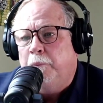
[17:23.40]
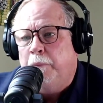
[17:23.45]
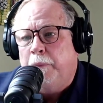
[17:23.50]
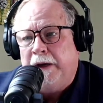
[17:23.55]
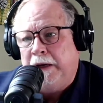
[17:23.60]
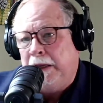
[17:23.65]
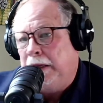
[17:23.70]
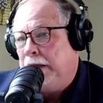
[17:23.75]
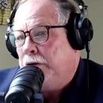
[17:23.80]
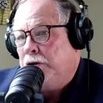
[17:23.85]

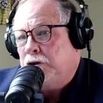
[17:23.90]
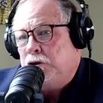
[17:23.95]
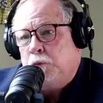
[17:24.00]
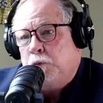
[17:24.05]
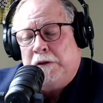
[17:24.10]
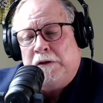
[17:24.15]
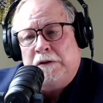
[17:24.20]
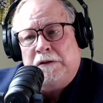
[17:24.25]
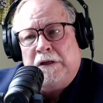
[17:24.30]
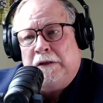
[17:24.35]
But English
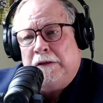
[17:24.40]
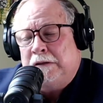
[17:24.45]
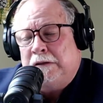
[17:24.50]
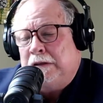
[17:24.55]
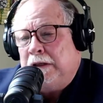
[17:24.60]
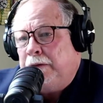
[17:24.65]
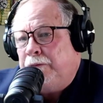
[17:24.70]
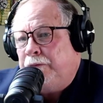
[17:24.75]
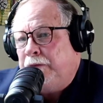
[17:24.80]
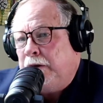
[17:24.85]
is
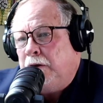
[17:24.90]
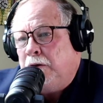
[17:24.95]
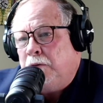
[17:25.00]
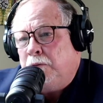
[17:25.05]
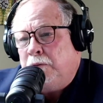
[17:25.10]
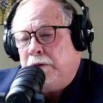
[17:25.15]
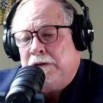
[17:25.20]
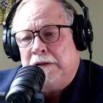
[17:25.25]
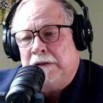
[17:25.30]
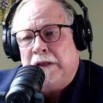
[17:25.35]

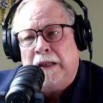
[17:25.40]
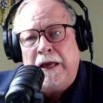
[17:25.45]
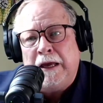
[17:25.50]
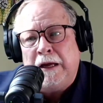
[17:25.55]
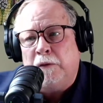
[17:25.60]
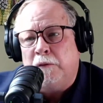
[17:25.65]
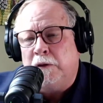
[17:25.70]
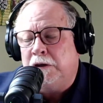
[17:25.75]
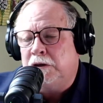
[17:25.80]
the language.